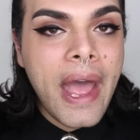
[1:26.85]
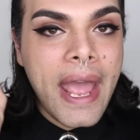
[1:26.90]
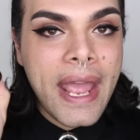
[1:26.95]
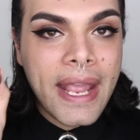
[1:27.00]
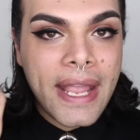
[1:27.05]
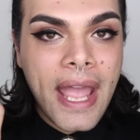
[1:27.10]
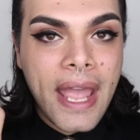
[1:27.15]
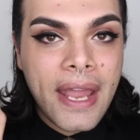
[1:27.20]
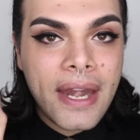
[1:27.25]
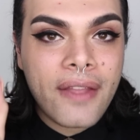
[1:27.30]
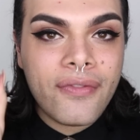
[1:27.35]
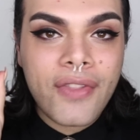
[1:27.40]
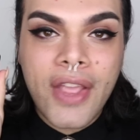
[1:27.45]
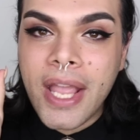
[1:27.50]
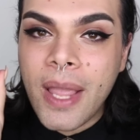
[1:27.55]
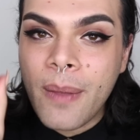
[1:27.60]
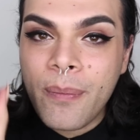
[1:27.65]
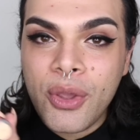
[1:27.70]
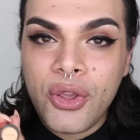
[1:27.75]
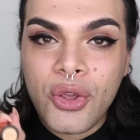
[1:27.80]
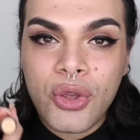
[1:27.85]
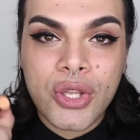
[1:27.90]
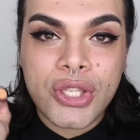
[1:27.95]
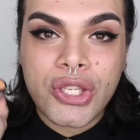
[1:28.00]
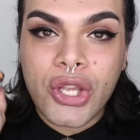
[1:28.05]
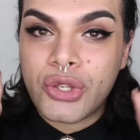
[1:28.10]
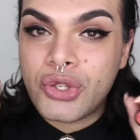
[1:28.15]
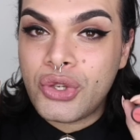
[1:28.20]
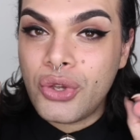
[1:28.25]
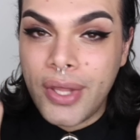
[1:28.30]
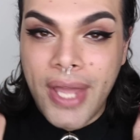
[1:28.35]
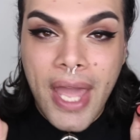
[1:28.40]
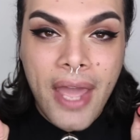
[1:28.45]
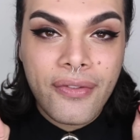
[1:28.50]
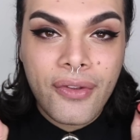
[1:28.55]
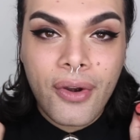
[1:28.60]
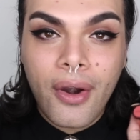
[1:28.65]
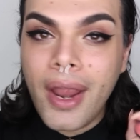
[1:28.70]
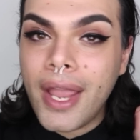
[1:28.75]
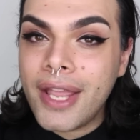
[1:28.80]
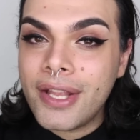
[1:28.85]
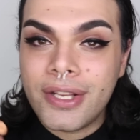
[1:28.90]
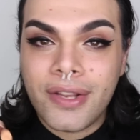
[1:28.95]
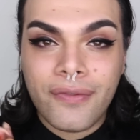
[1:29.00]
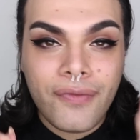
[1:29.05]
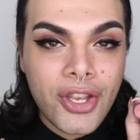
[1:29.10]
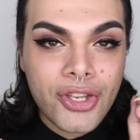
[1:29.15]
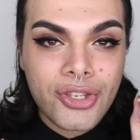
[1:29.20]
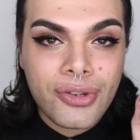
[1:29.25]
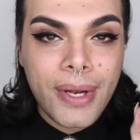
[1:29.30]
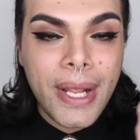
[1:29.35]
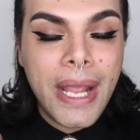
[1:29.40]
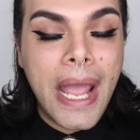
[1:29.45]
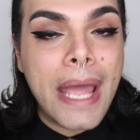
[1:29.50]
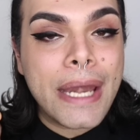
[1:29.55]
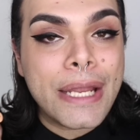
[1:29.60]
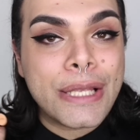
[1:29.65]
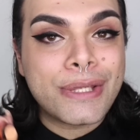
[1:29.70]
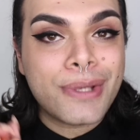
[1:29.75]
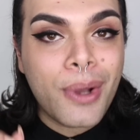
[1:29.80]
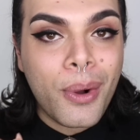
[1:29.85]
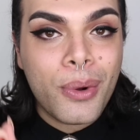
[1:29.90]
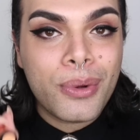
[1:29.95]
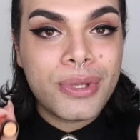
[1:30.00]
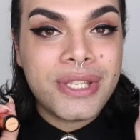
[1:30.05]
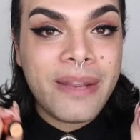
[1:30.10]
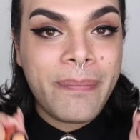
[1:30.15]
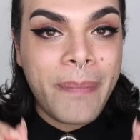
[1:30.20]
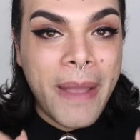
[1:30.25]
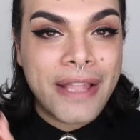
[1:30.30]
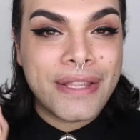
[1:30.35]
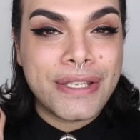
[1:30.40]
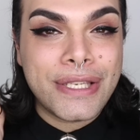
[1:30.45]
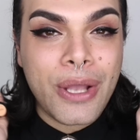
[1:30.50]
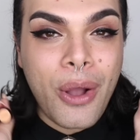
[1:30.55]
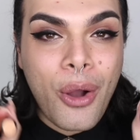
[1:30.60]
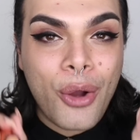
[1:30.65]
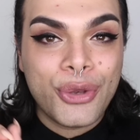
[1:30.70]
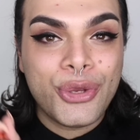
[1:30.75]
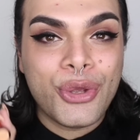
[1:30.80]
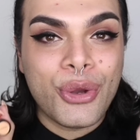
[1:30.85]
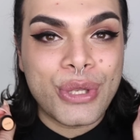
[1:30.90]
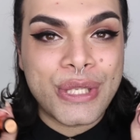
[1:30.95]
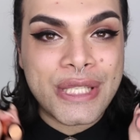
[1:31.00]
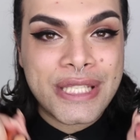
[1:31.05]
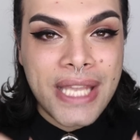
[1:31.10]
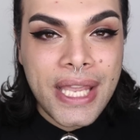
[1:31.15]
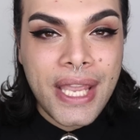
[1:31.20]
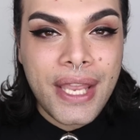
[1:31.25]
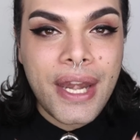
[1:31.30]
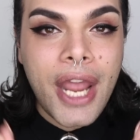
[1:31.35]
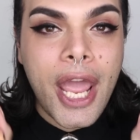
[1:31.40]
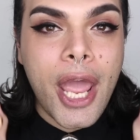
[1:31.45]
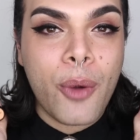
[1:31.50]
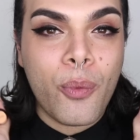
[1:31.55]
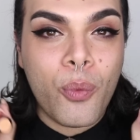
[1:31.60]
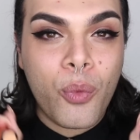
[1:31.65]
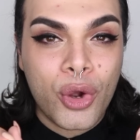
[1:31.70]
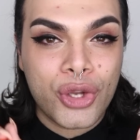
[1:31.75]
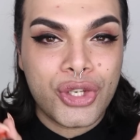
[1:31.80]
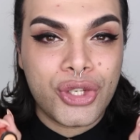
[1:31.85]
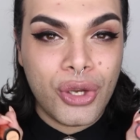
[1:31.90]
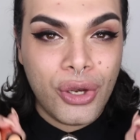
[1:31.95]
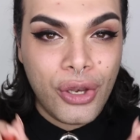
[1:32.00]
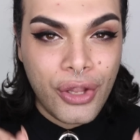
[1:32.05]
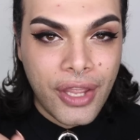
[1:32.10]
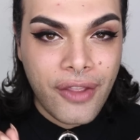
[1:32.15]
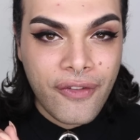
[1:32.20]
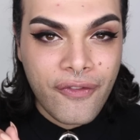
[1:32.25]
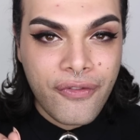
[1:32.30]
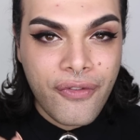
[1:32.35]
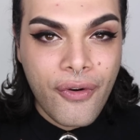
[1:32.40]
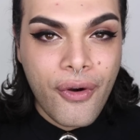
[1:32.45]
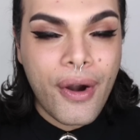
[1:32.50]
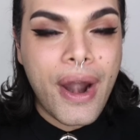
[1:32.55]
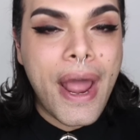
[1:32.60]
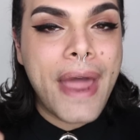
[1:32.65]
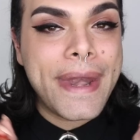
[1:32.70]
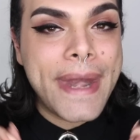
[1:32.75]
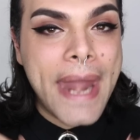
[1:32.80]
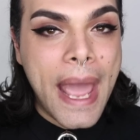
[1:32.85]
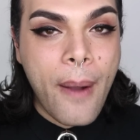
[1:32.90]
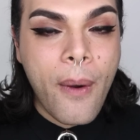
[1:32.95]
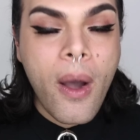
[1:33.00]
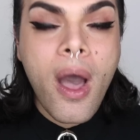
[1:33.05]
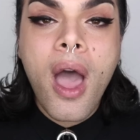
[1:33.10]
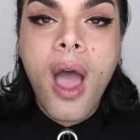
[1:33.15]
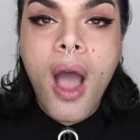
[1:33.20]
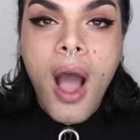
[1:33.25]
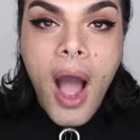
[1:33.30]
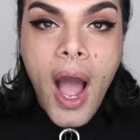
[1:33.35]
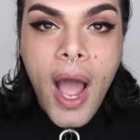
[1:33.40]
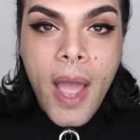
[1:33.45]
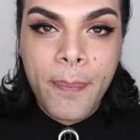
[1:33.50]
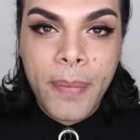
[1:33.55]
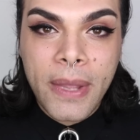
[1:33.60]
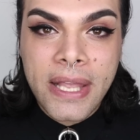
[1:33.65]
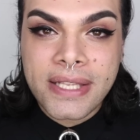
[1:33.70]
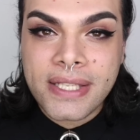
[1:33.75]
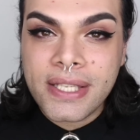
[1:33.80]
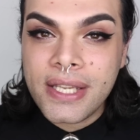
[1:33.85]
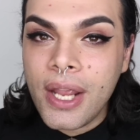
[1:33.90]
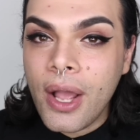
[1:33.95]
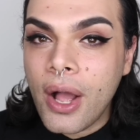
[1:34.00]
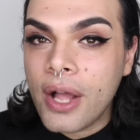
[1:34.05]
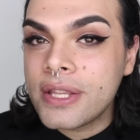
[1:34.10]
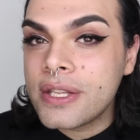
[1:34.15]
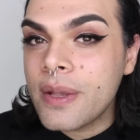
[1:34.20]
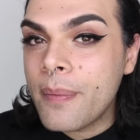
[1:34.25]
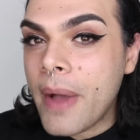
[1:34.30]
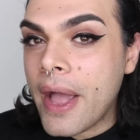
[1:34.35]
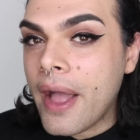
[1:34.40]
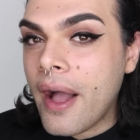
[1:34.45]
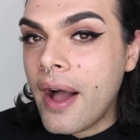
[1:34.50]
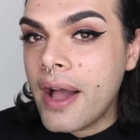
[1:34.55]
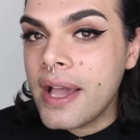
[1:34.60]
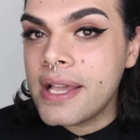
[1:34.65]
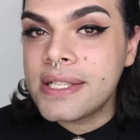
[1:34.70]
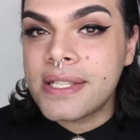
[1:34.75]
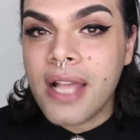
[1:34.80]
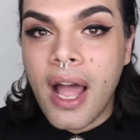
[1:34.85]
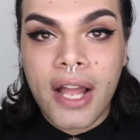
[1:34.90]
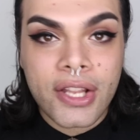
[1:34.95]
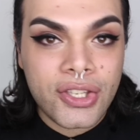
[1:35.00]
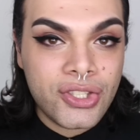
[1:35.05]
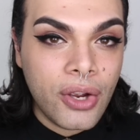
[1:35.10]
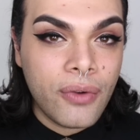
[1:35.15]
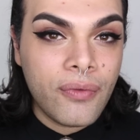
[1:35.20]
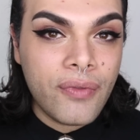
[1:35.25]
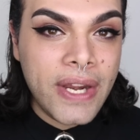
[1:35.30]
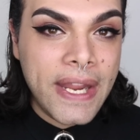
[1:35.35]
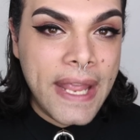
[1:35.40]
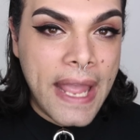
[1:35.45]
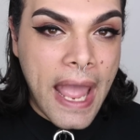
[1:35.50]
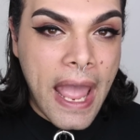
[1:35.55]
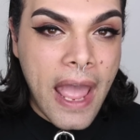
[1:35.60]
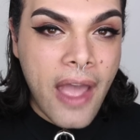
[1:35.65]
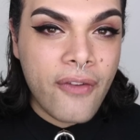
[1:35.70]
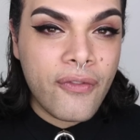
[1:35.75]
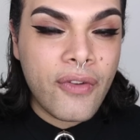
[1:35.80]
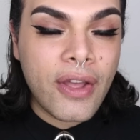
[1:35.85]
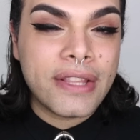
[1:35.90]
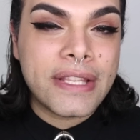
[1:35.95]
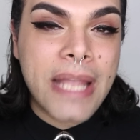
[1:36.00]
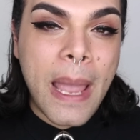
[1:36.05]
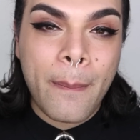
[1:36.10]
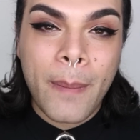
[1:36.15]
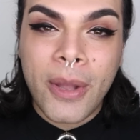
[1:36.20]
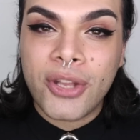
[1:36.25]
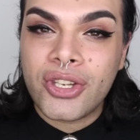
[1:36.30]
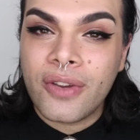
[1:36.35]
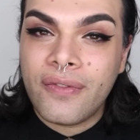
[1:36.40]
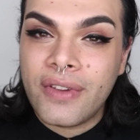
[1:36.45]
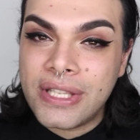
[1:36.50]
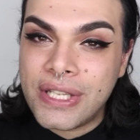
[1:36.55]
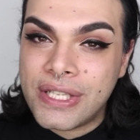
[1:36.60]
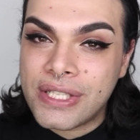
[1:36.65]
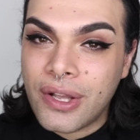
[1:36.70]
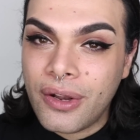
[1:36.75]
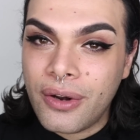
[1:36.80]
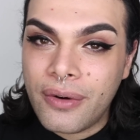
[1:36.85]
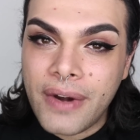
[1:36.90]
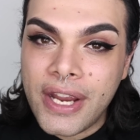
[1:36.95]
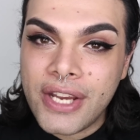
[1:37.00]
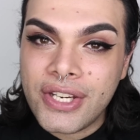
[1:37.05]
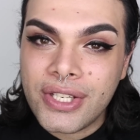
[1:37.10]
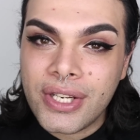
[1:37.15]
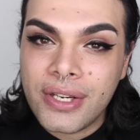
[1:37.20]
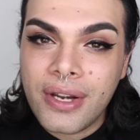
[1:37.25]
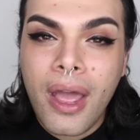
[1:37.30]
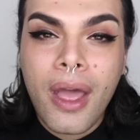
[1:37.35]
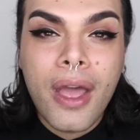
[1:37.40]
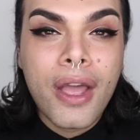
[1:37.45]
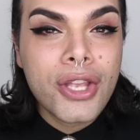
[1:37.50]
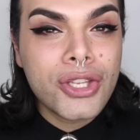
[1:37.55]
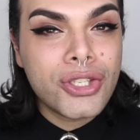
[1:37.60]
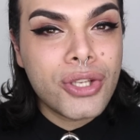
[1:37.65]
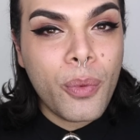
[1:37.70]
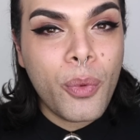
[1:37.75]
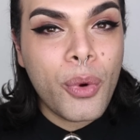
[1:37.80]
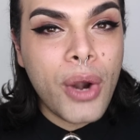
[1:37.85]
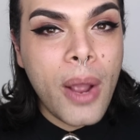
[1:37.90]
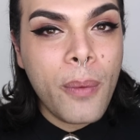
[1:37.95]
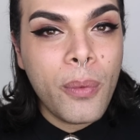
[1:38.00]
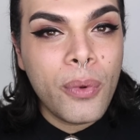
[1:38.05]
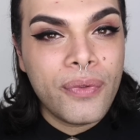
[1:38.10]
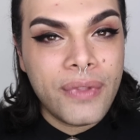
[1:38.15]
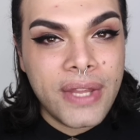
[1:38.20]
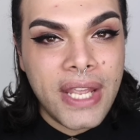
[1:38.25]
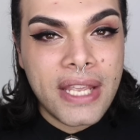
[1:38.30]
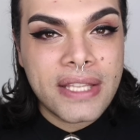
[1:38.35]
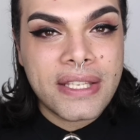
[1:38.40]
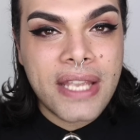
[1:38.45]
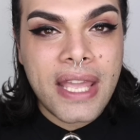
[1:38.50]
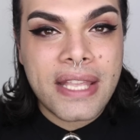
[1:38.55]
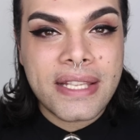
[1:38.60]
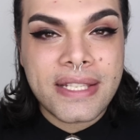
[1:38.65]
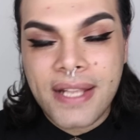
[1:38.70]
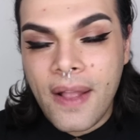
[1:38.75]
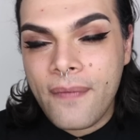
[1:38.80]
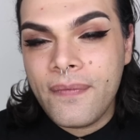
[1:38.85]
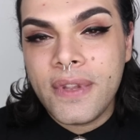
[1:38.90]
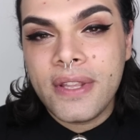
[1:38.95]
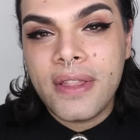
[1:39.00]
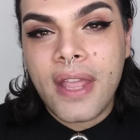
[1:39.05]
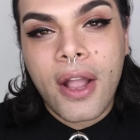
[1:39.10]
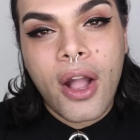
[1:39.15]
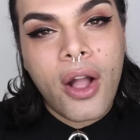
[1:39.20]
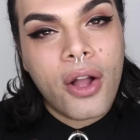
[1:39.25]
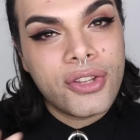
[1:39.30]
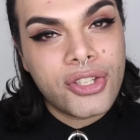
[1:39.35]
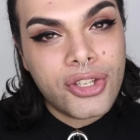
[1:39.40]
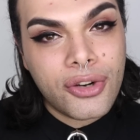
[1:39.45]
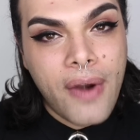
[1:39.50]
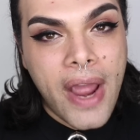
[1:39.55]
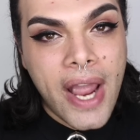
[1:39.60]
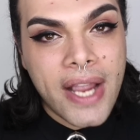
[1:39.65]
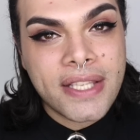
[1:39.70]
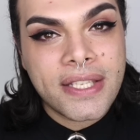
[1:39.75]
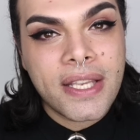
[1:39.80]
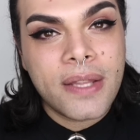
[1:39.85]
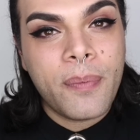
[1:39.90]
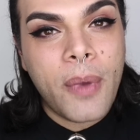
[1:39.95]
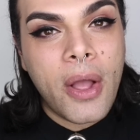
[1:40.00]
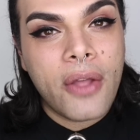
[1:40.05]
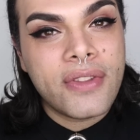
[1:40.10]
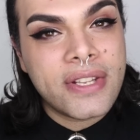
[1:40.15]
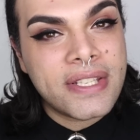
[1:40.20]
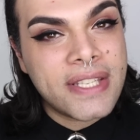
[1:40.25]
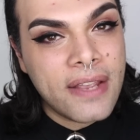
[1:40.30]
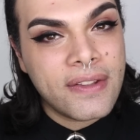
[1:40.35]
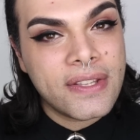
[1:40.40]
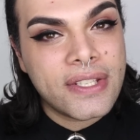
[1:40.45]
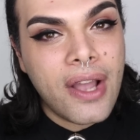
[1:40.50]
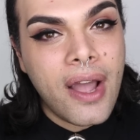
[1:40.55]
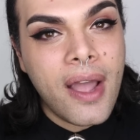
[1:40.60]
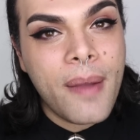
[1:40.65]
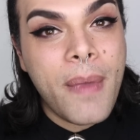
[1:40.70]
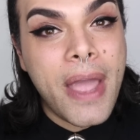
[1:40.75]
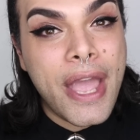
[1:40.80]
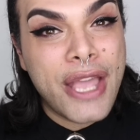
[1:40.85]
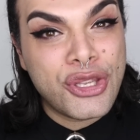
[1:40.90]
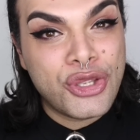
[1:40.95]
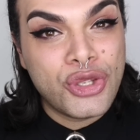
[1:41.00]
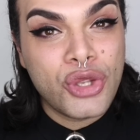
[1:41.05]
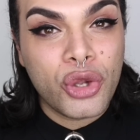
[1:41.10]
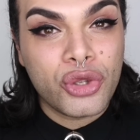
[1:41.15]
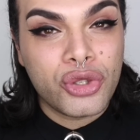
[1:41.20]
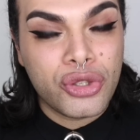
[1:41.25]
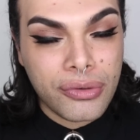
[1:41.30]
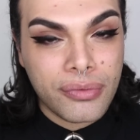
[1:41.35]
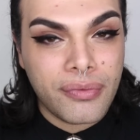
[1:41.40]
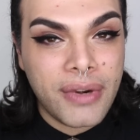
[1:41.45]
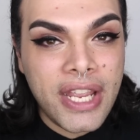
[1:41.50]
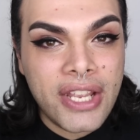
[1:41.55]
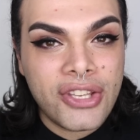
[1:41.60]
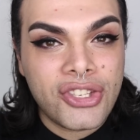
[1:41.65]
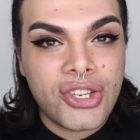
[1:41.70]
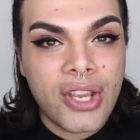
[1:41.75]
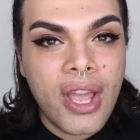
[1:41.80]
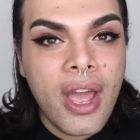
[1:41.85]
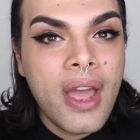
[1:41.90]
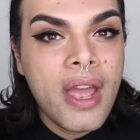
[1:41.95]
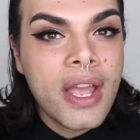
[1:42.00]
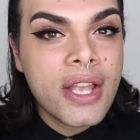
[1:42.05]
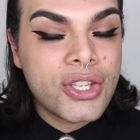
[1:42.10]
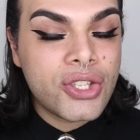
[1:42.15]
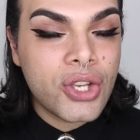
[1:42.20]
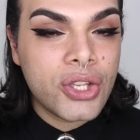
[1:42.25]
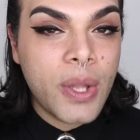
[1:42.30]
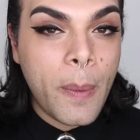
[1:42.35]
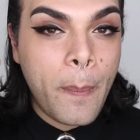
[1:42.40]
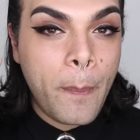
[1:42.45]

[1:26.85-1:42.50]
Again, they can be used together, individually, and it's all depending on your skin and what you're looking for. Now, I personally, under my eyes, I don't really have that much of a discoloration. So what I will need is something that counteracted, but at the same time is not too rich. So the